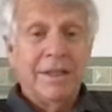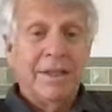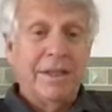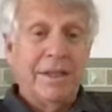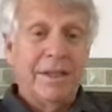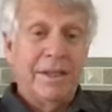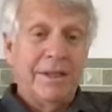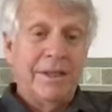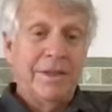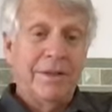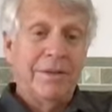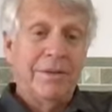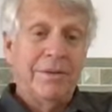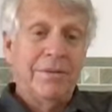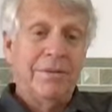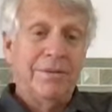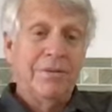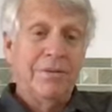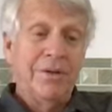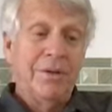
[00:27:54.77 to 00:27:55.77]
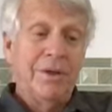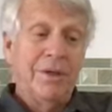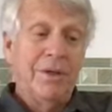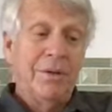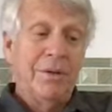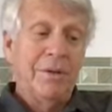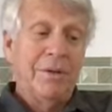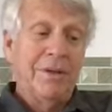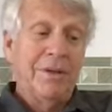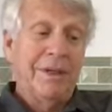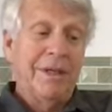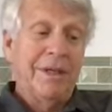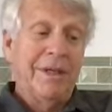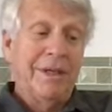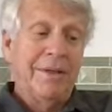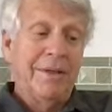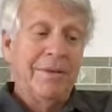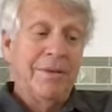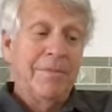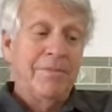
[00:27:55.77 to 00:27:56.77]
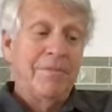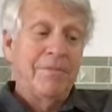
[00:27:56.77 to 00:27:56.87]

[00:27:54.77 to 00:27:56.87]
You know,